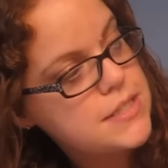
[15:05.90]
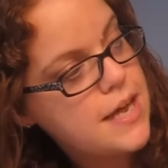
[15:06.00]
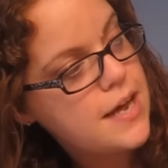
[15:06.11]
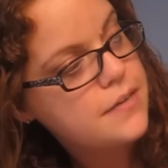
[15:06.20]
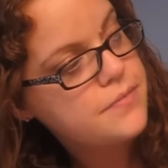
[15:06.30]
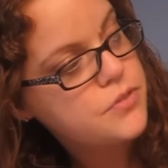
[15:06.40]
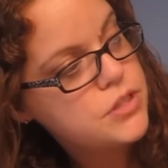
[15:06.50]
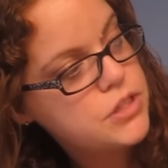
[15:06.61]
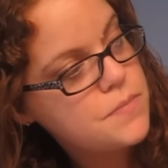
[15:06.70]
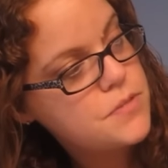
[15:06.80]
sag,
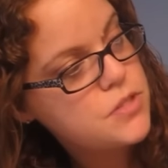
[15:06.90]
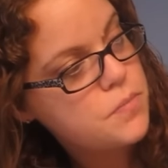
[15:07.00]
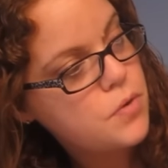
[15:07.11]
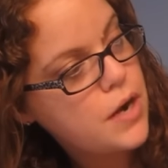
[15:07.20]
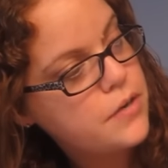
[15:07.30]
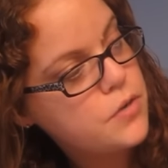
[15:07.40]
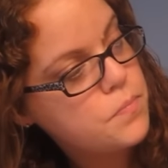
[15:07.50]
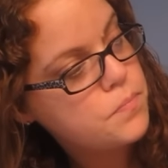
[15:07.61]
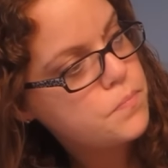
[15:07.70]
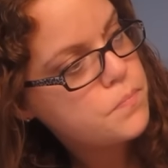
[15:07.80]
friendships to brighten your
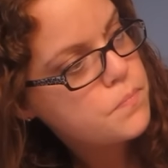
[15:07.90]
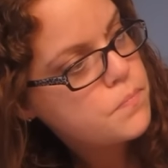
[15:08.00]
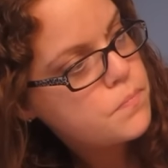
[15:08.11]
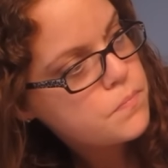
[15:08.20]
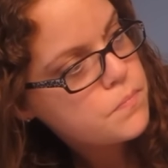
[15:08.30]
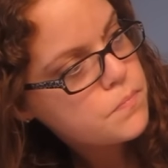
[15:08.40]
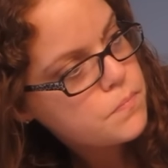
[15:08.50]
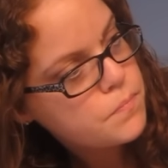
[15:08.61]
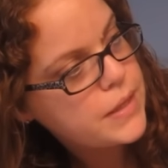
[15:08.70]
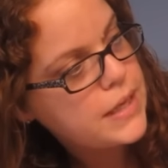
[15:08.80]

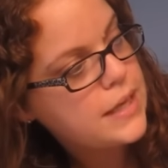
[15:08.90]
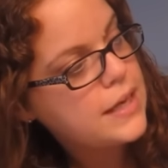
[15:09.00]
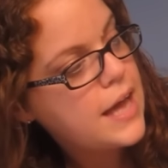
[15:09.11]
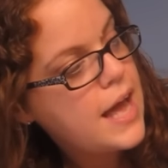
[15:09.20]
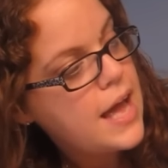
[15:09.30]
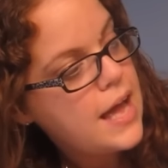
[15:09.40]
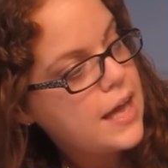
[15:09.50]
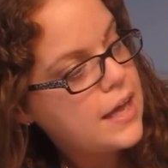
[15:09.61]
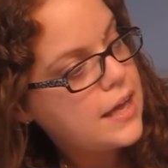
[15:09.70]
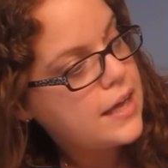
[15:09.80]
being,
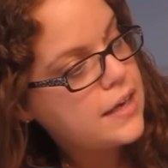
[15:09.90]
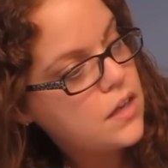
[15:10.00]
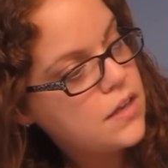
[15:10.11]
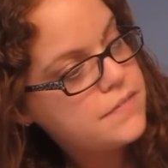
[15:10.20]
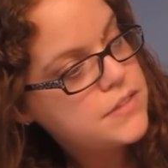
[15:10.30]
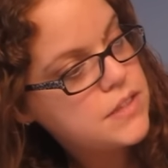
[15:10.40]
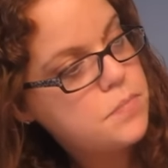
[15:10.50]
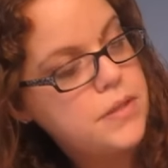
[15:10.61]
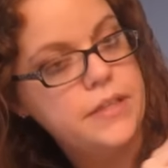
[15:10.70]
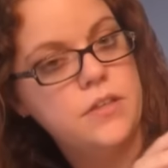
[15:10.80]
and love to
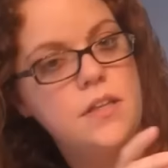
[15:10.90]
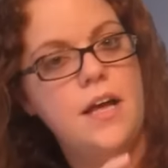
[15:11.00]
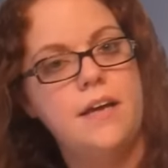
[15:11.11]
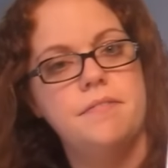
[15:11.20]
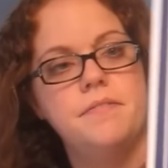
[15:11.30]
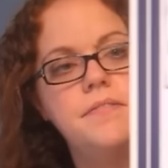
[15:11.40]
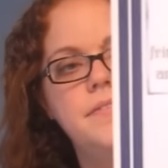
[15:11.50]
complete your life.